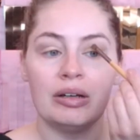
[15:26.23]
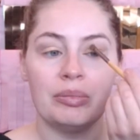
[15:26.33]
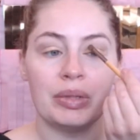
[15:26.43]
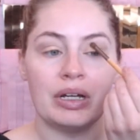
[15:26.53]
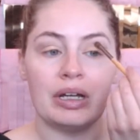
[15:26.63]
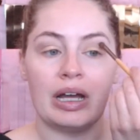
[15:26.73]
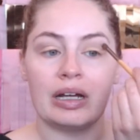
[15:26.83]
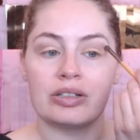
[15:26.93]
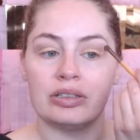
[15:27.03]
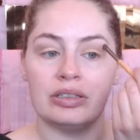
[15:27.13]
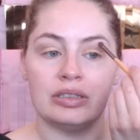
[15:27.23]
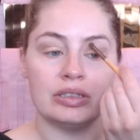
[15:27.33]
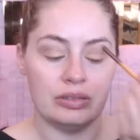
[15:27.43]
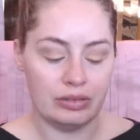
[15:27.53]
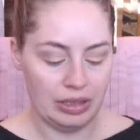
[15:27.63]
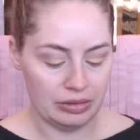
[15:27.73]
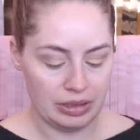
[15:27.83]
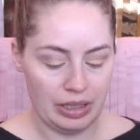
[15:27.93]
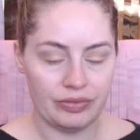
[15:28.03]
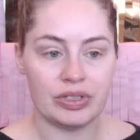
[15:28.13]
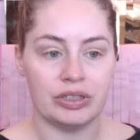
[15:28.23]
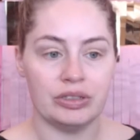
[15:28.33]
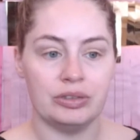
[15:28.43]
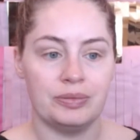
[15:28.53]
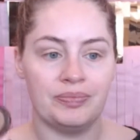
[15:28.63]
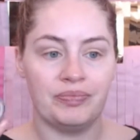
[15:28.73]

but I actually do. I only have 2.